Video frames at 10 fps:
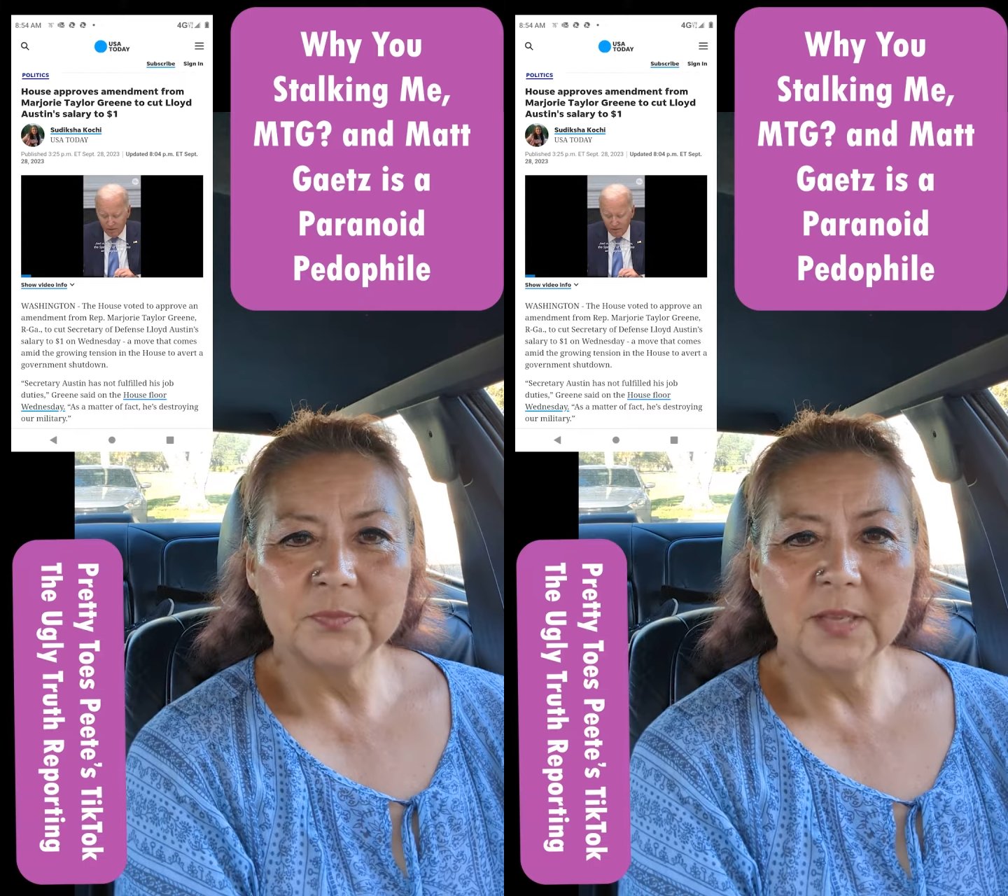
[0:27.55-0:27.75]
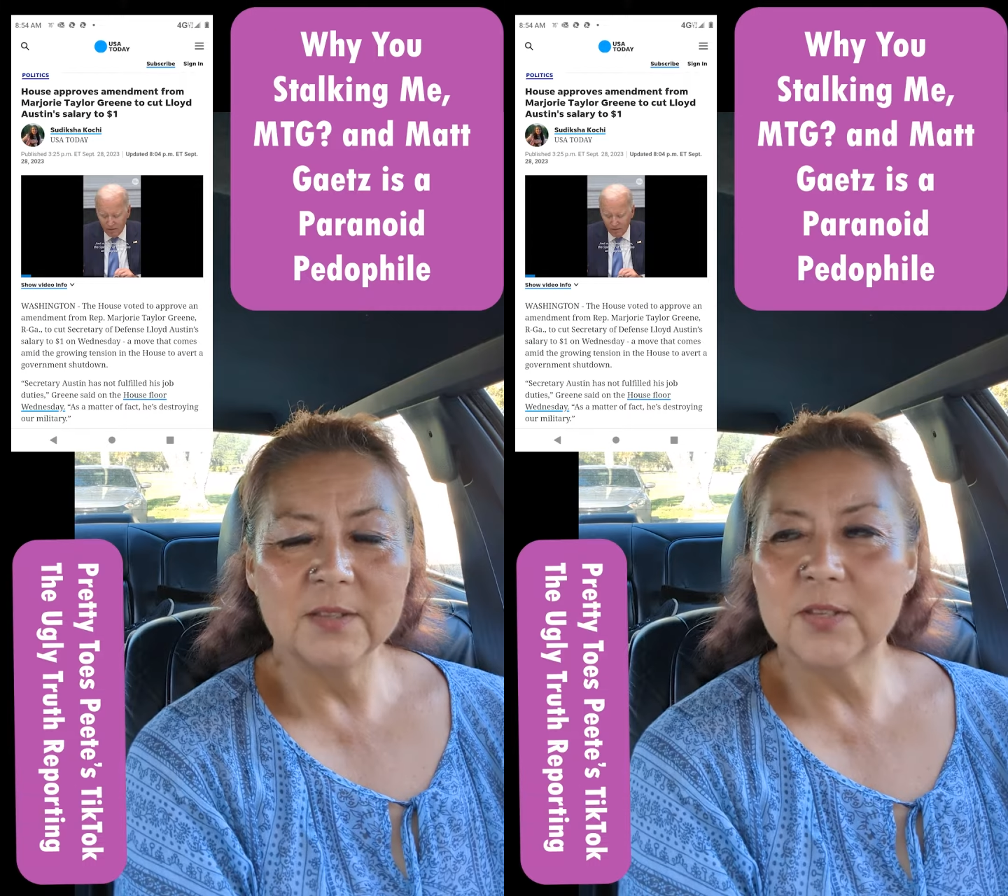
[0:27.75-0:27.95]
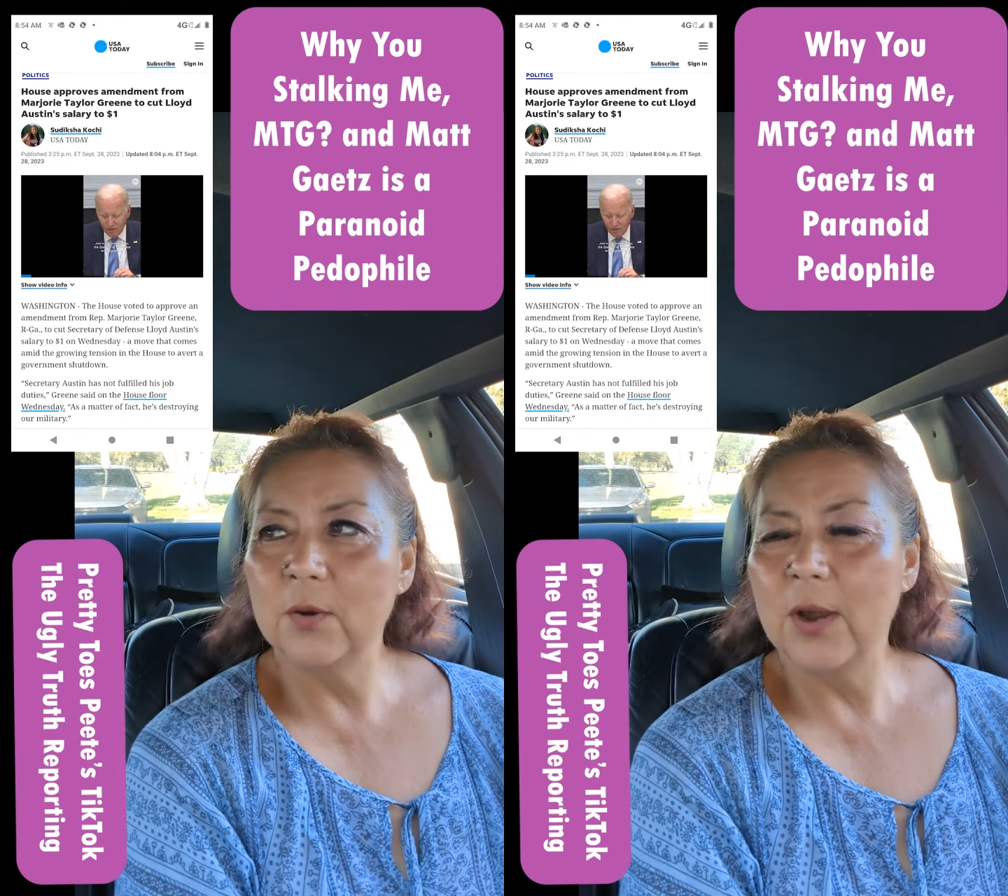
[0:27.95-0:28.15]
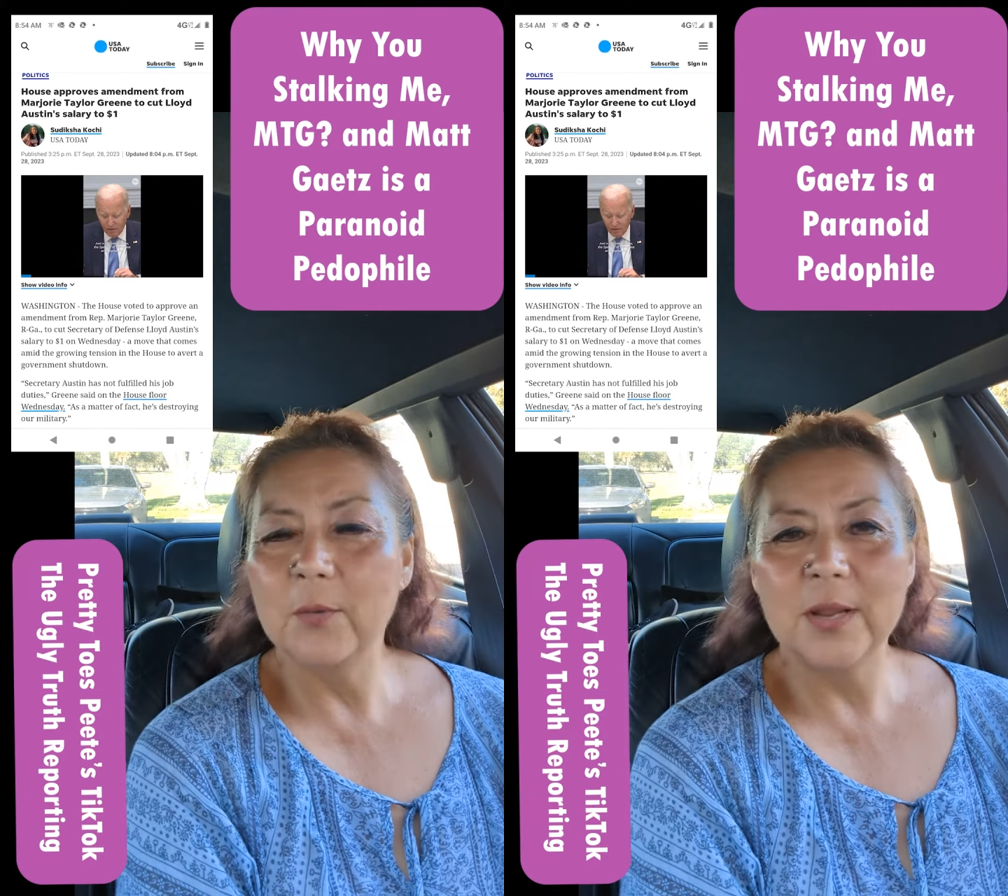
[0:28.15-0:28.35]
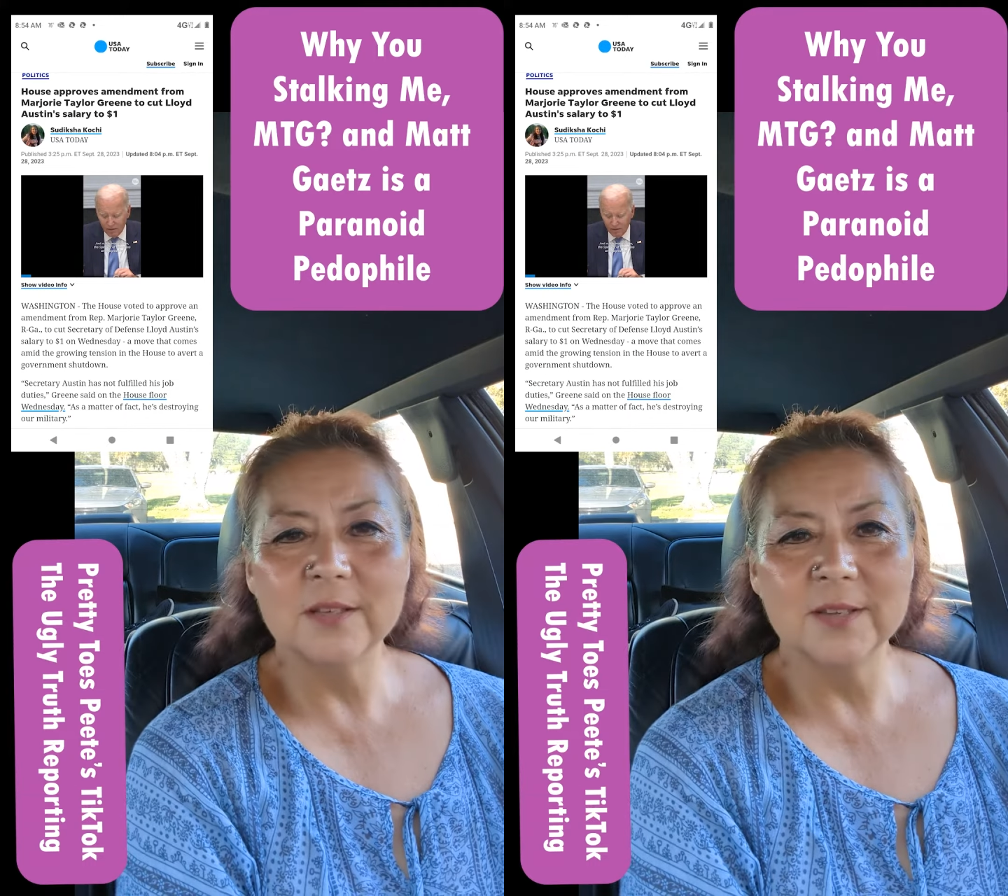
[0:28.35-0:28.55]
And so I
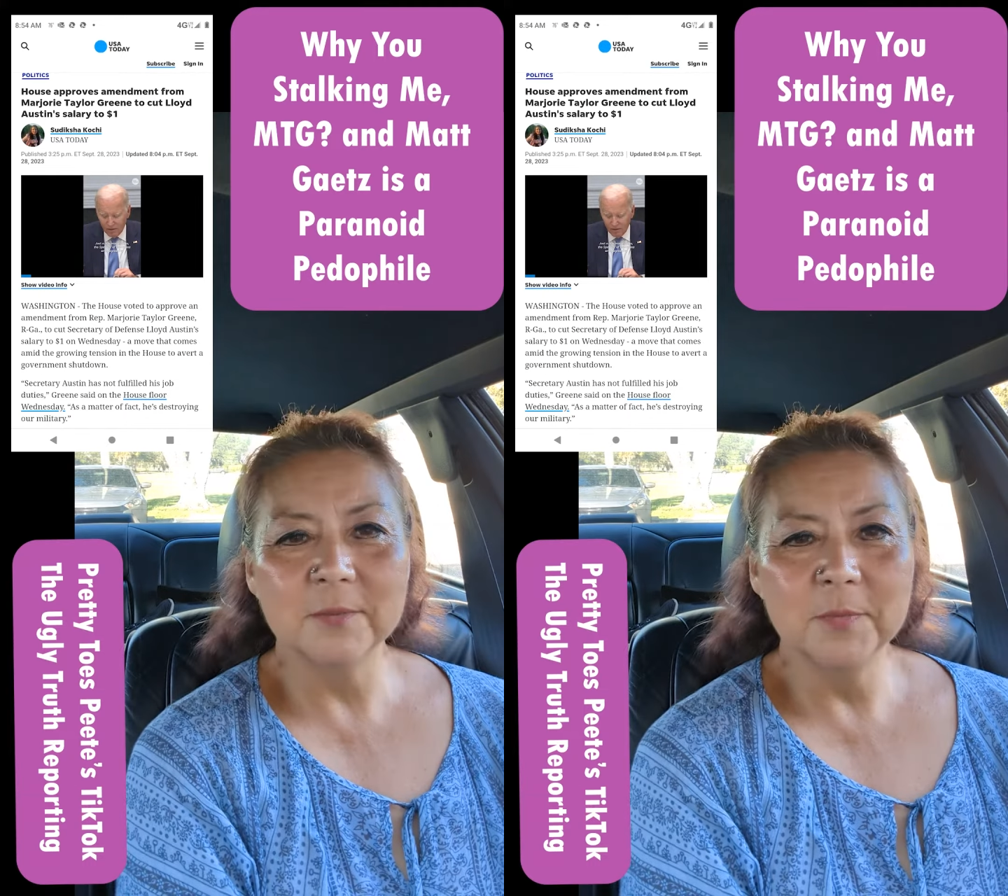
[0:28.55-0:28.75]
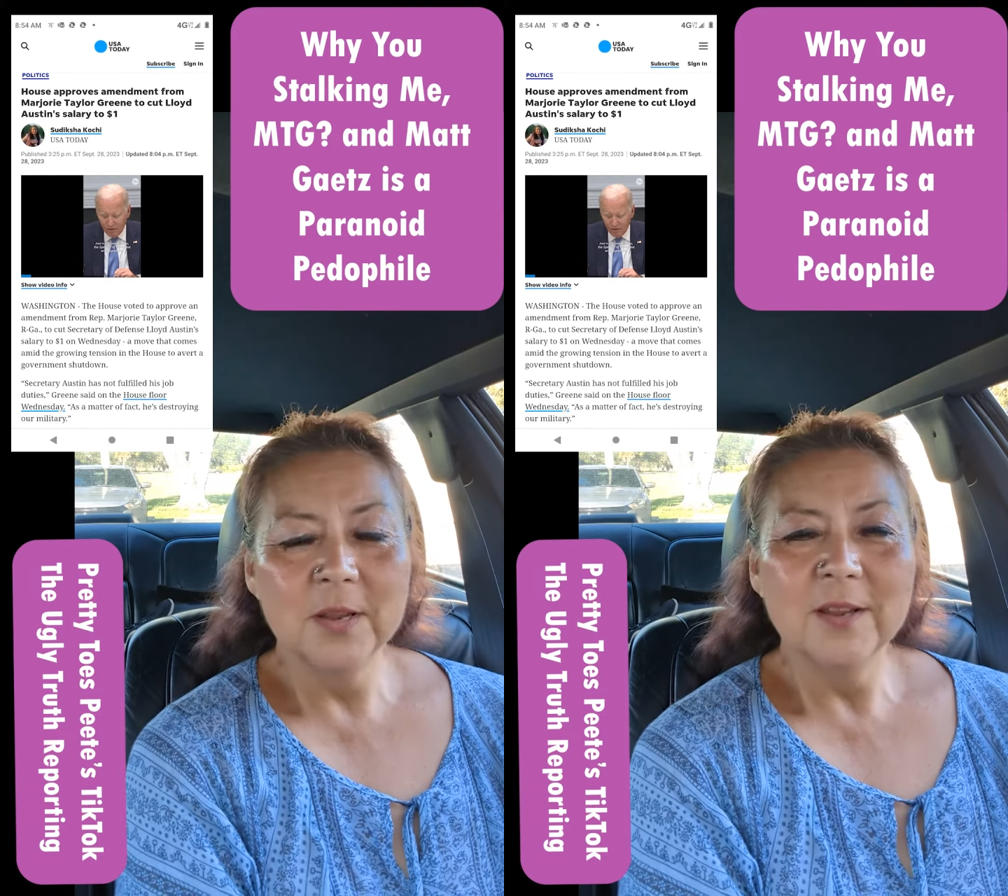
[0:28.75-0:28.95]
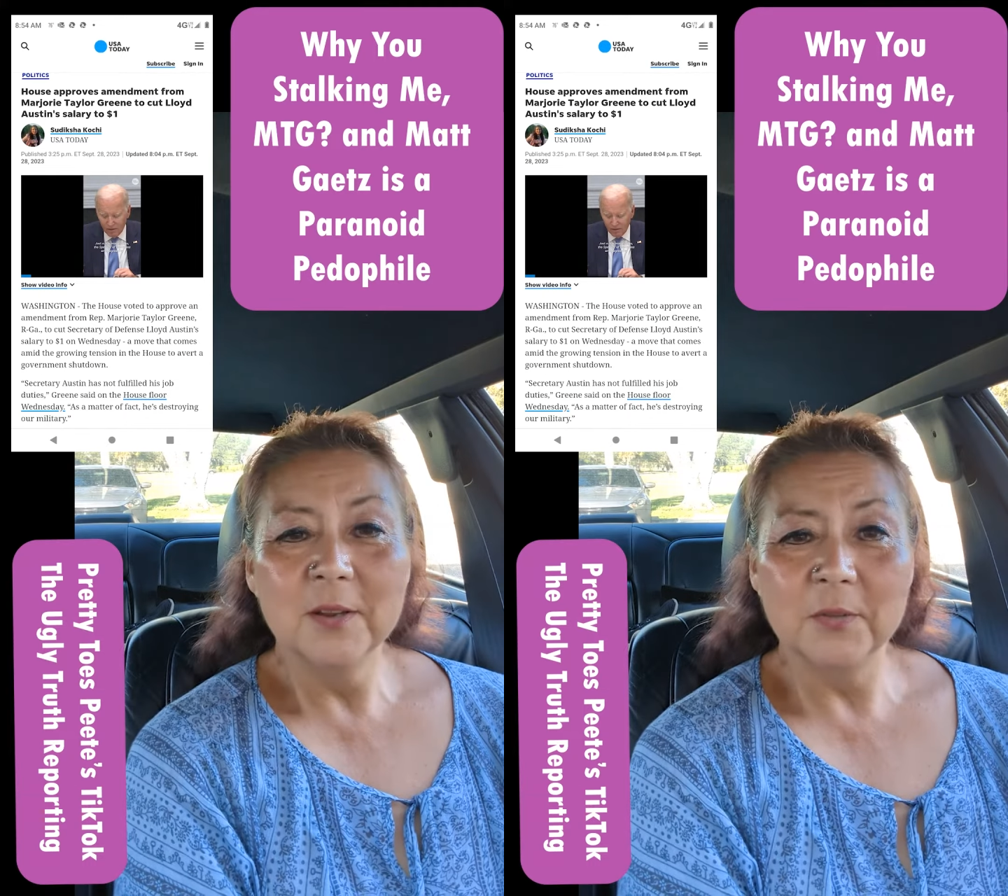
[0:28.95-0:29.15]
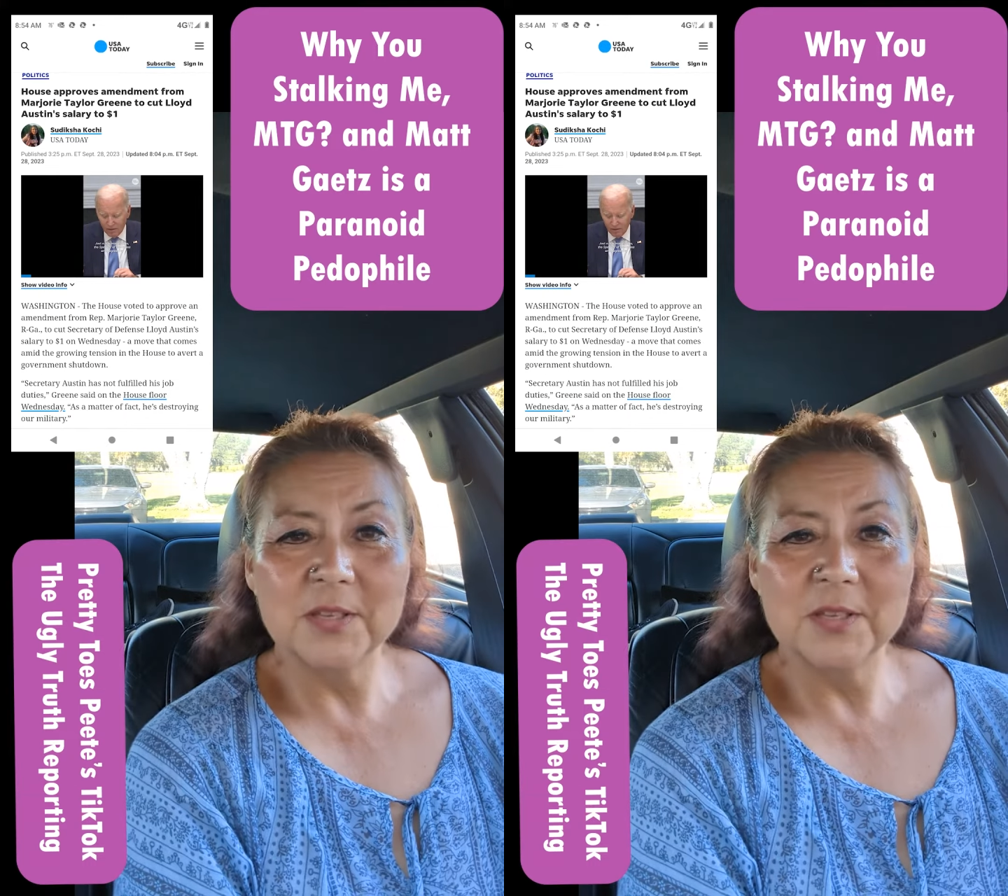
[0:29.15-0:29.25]
went to, you know,